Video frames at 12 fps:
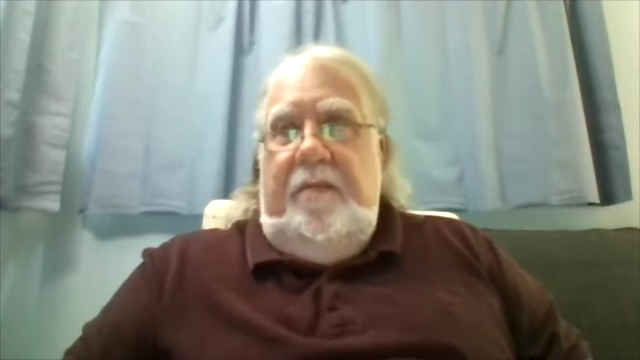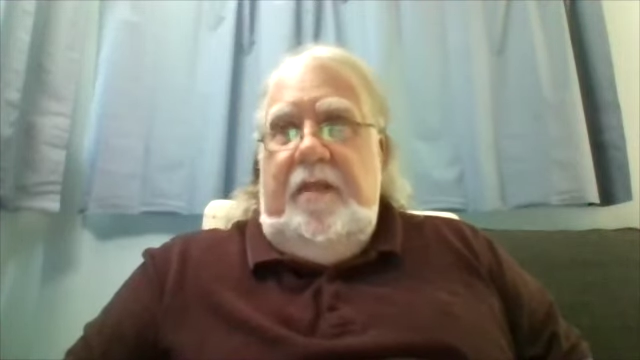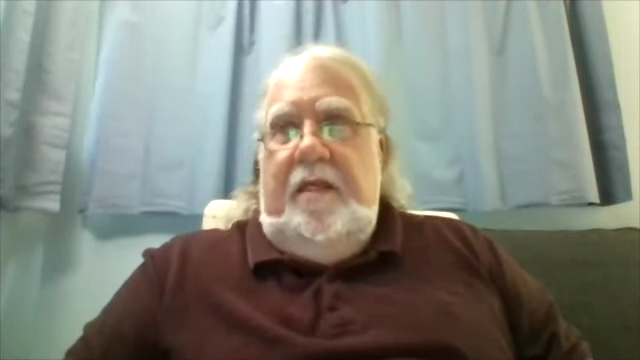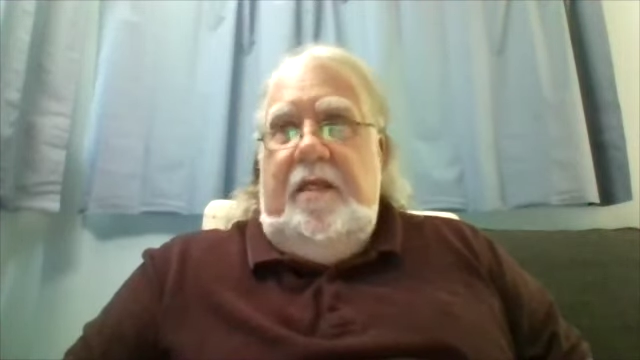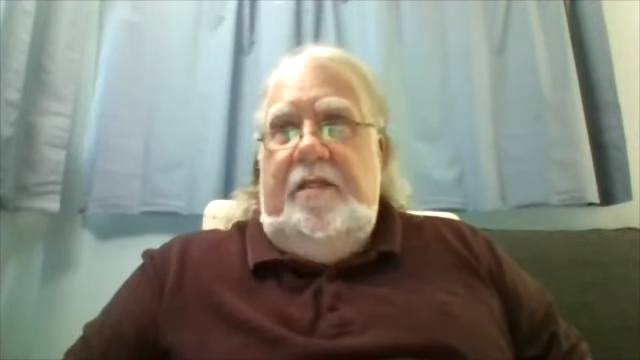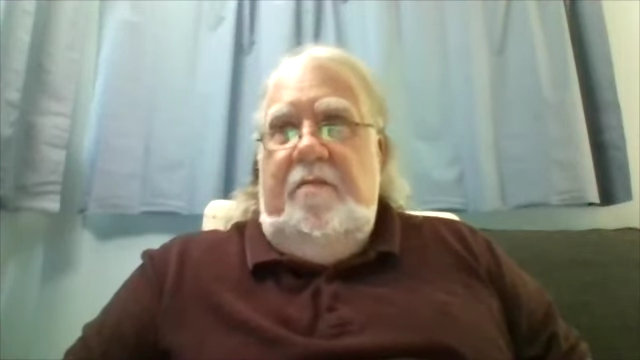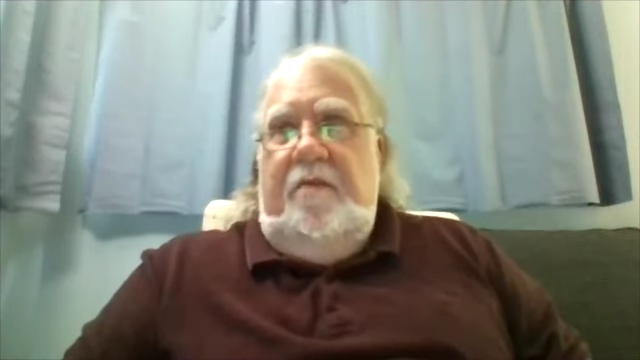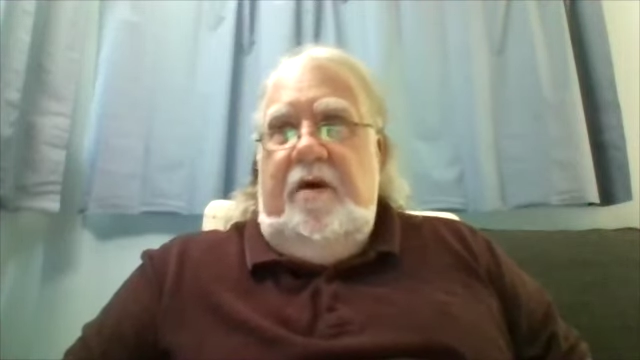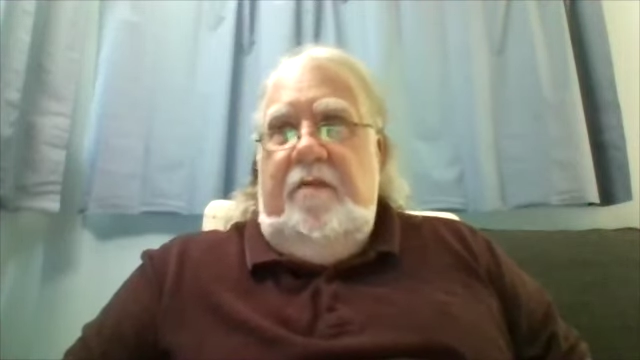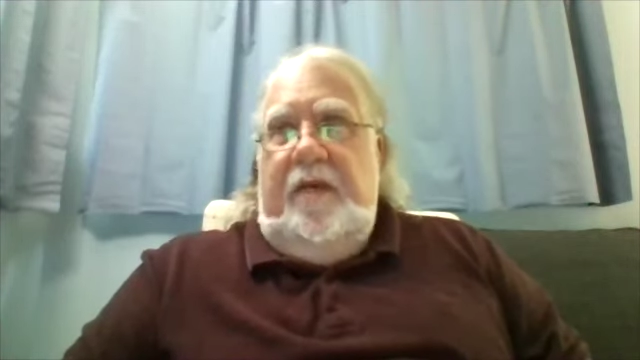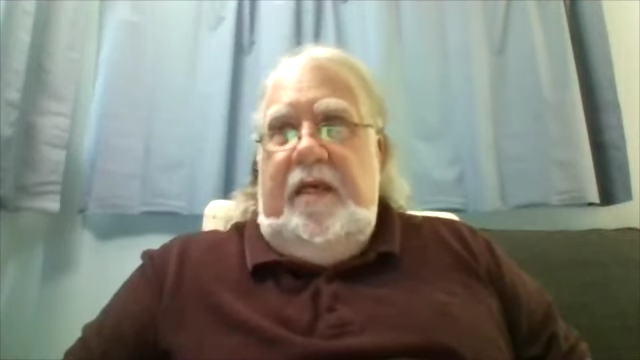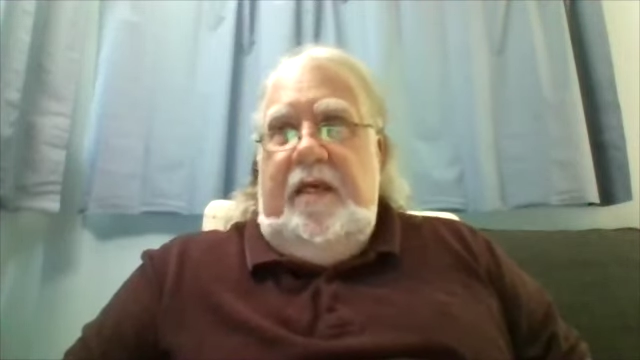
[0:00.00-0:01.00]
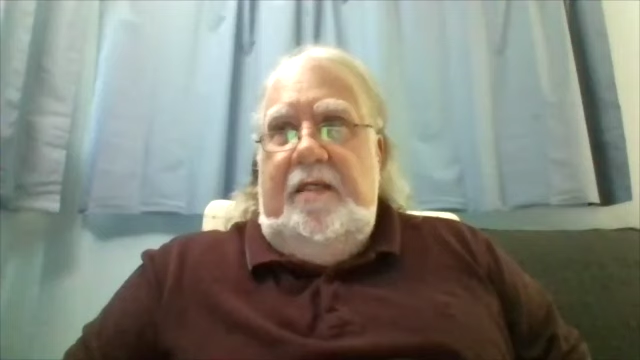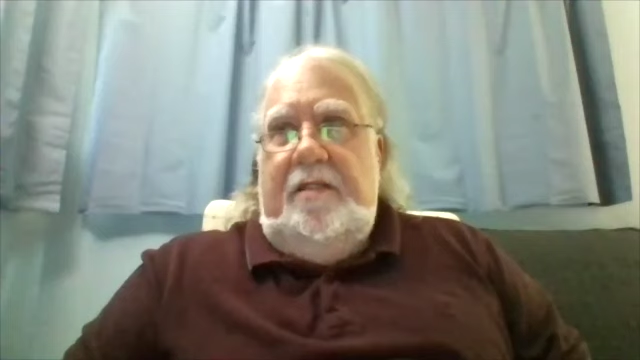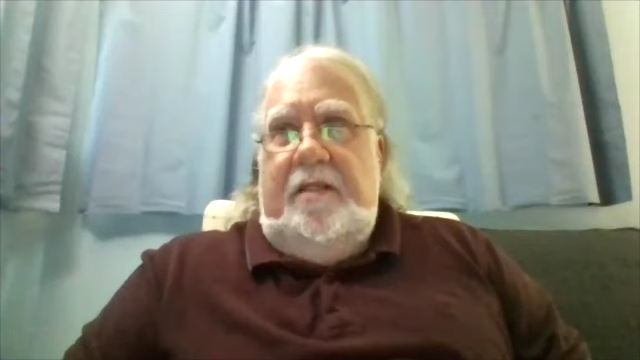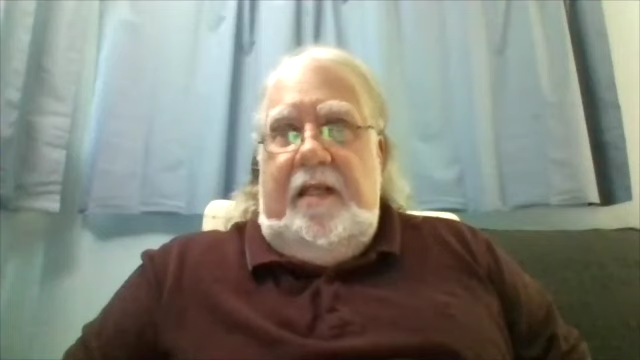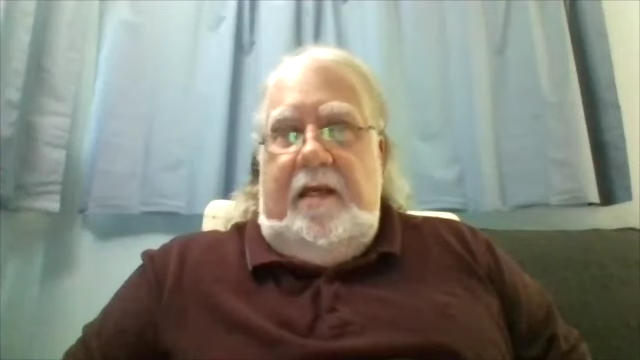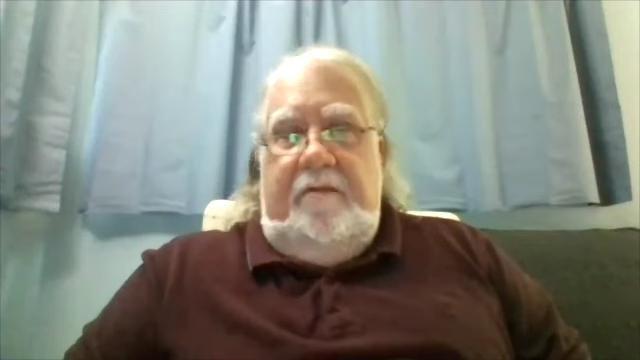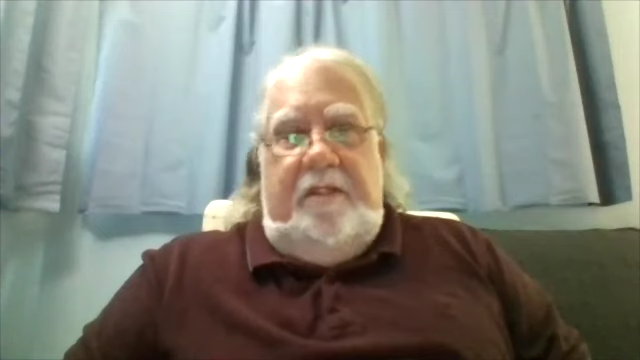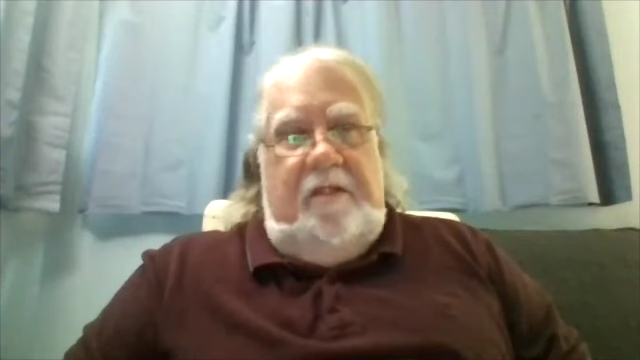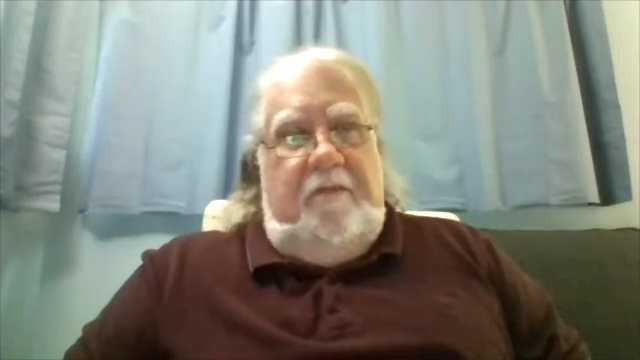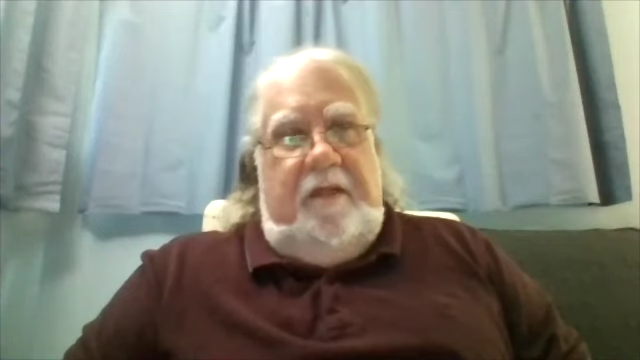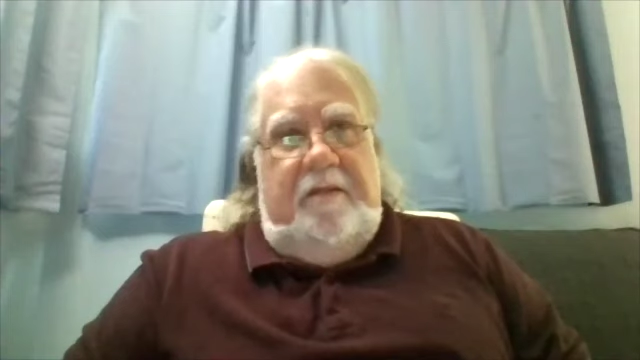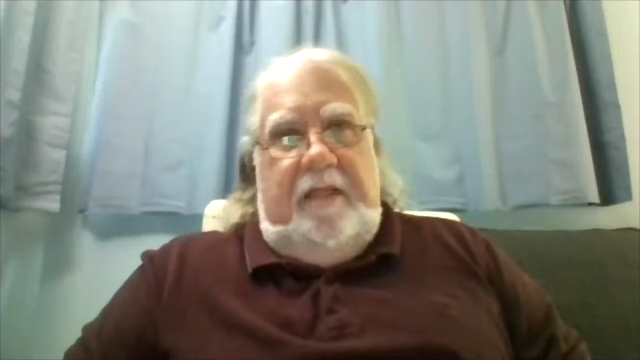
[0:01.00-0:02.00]
Isabel Banks, now
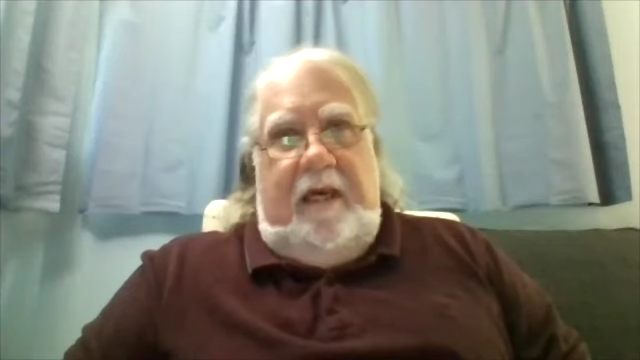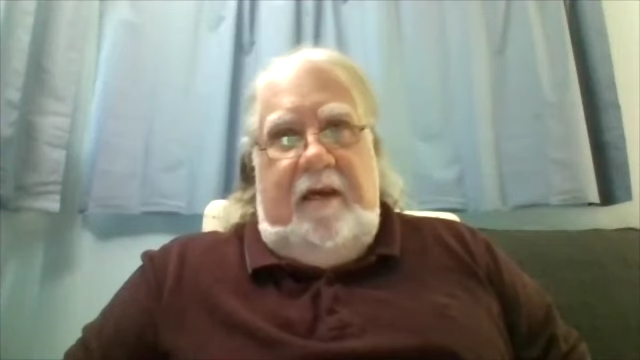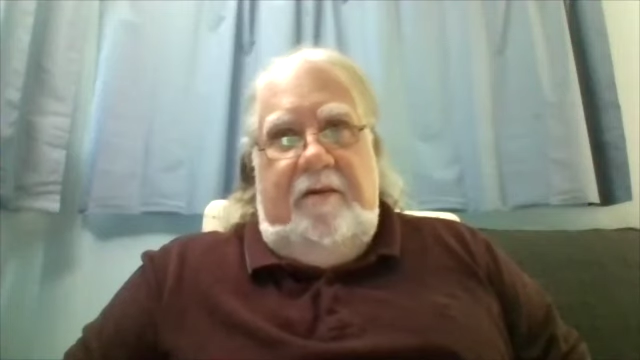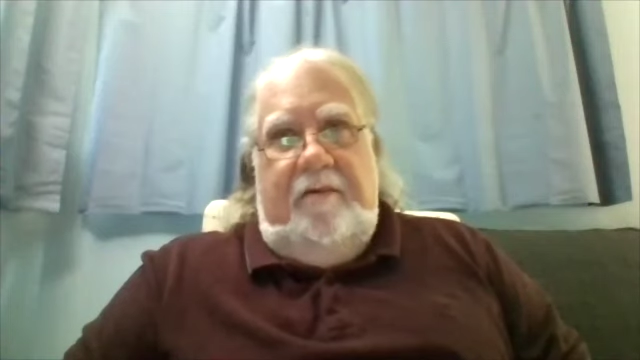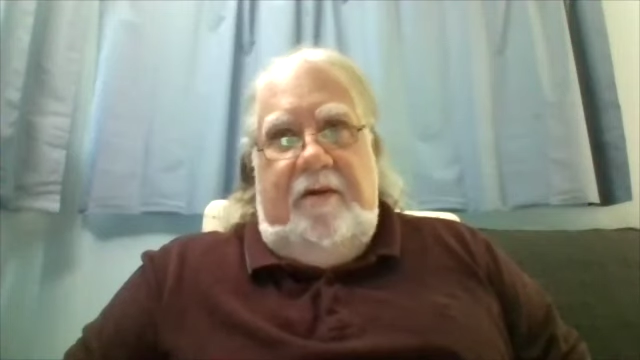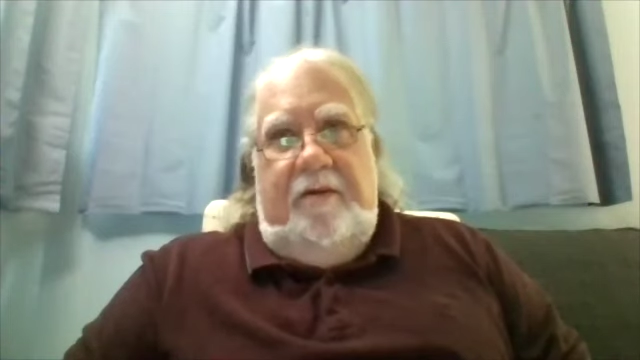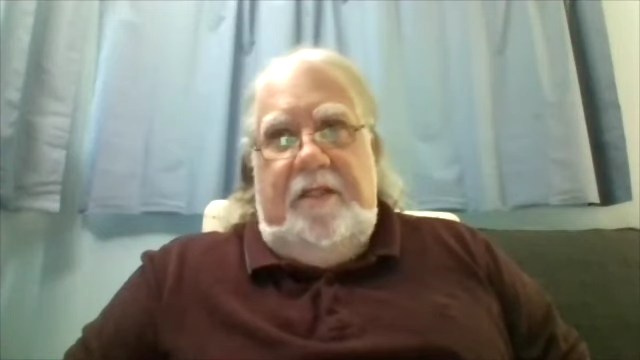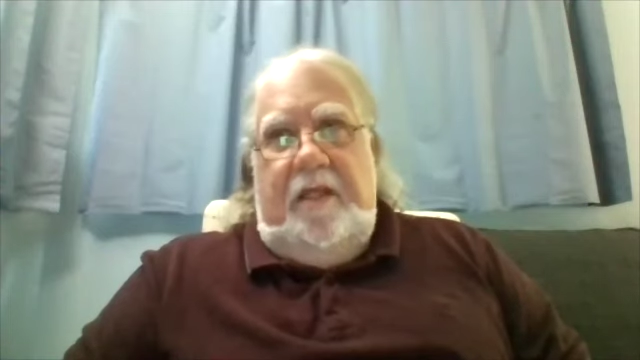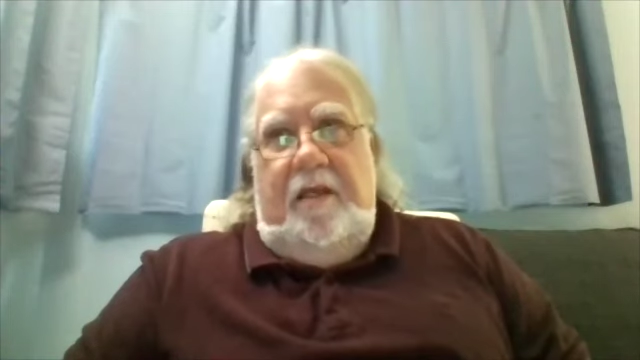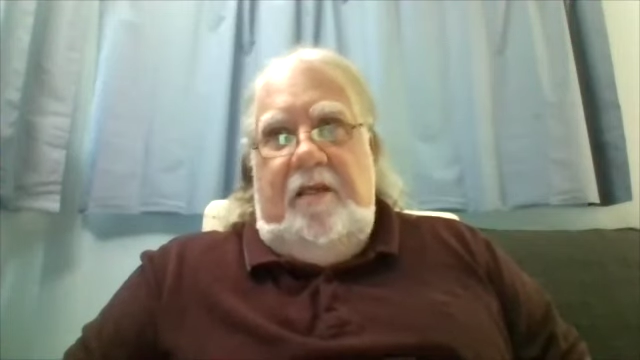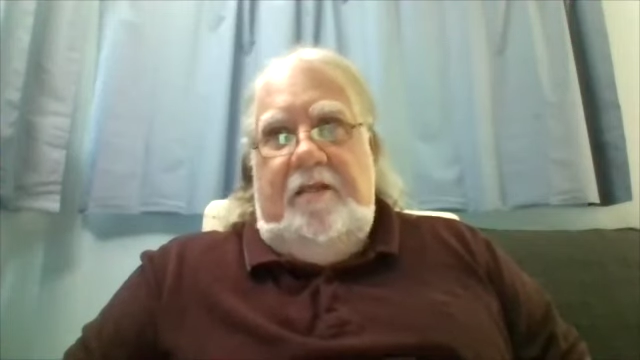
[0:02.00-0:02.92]
Isabel Towers,